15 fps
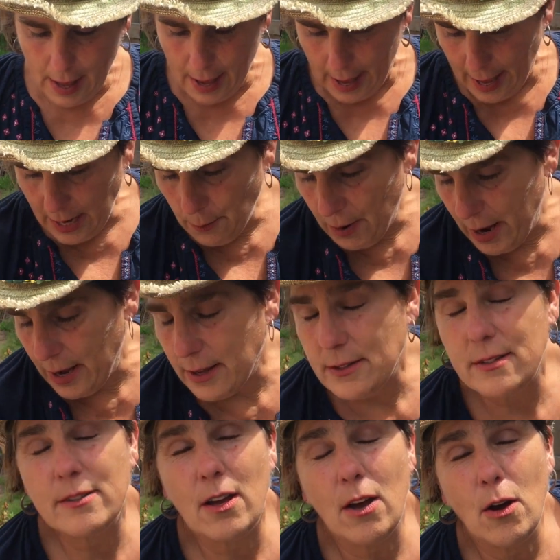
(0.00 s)
Anyways,
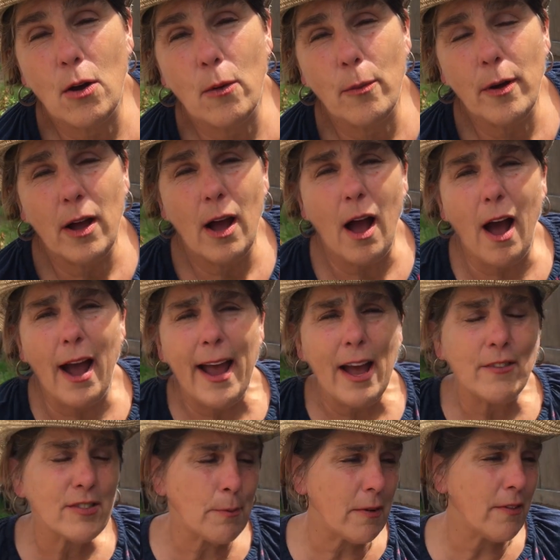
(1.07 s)
so I
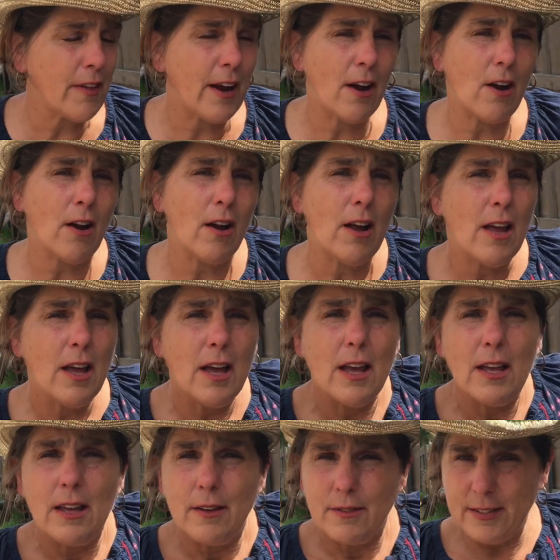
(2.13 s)
have some of their
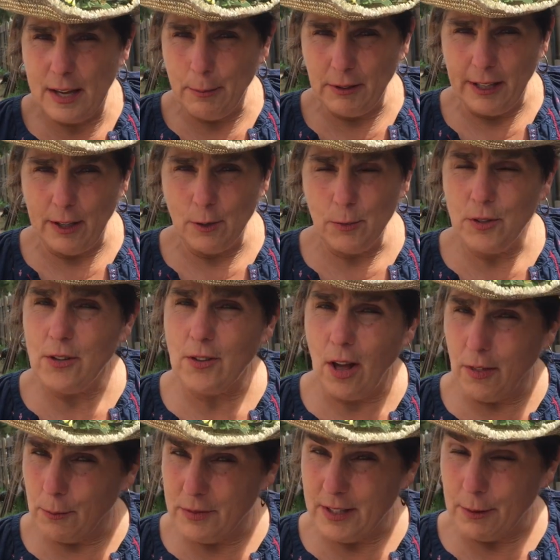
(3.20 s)
siblings, we'll just call
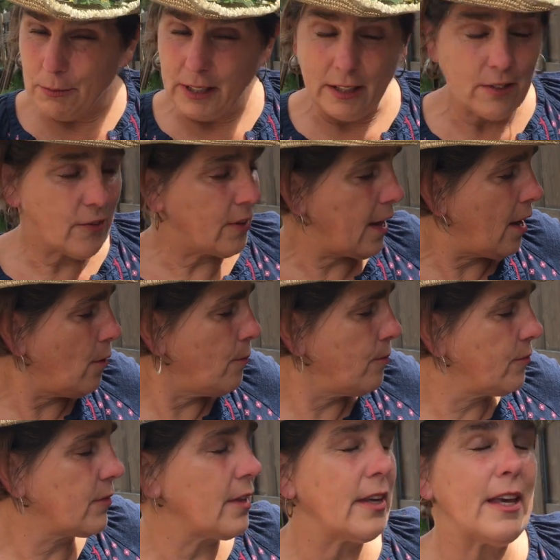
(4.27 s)
them siblings for now,
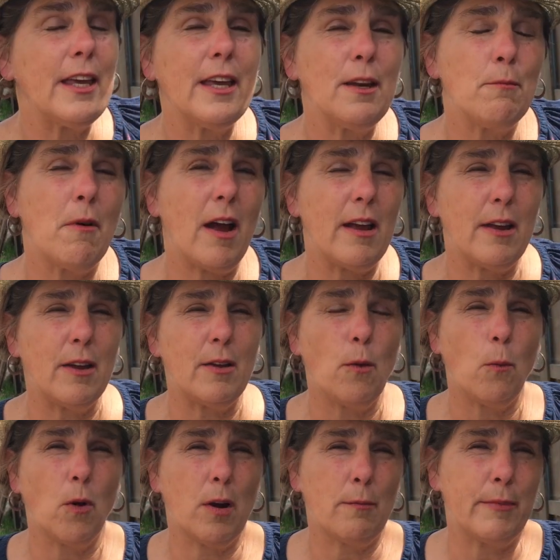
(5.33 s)
in my
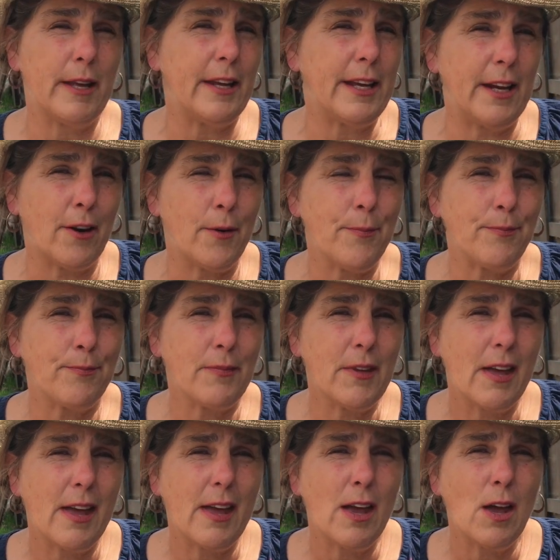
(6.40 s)
worm bin here,
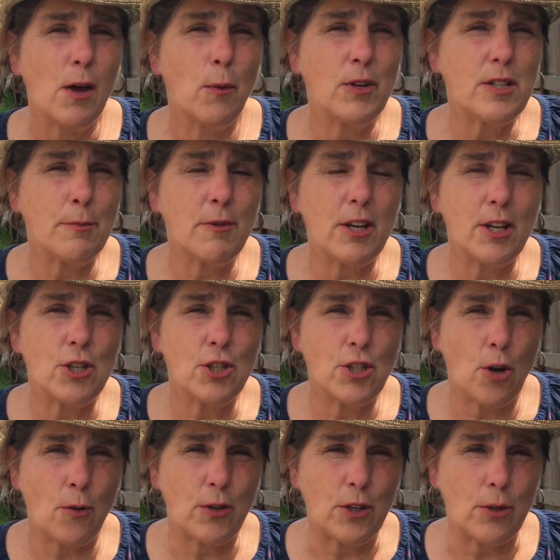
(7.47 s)
which I'm going to
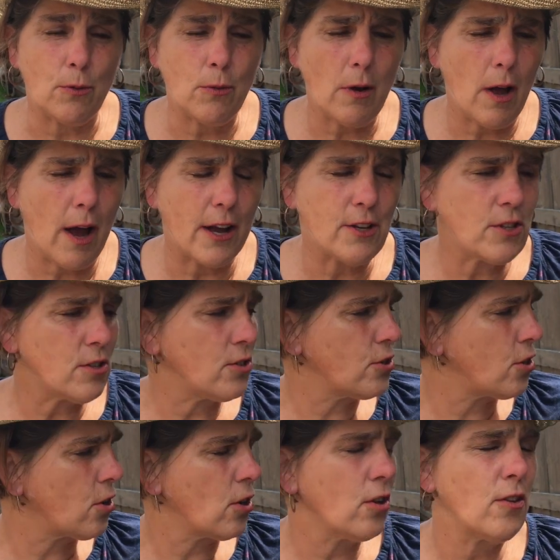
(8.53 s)
show you. I just
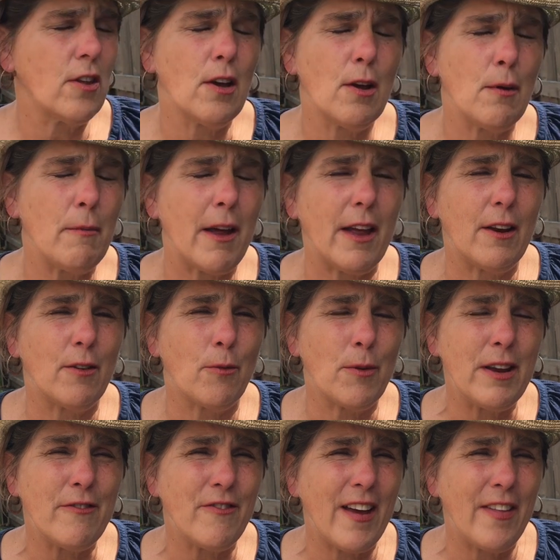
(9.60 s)
turned them and
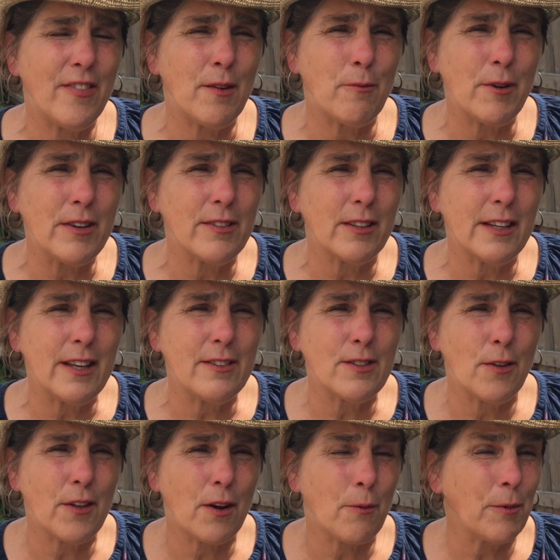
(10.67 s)
refed them recently,
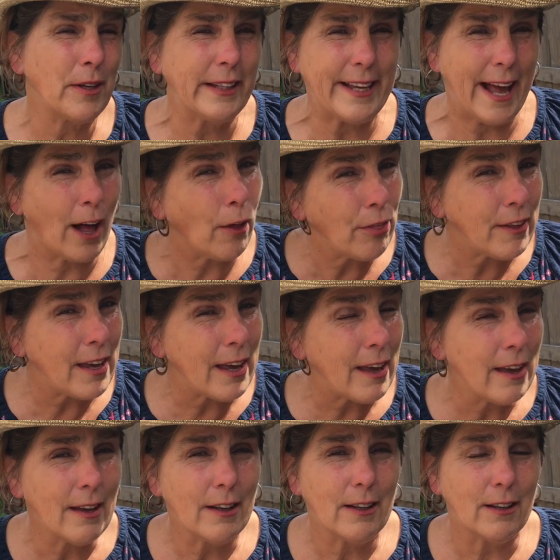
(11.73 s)
so they're really healthy,
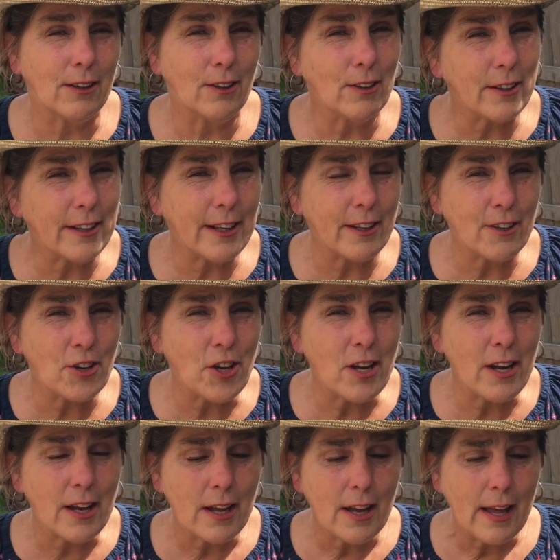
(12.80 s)
looking good.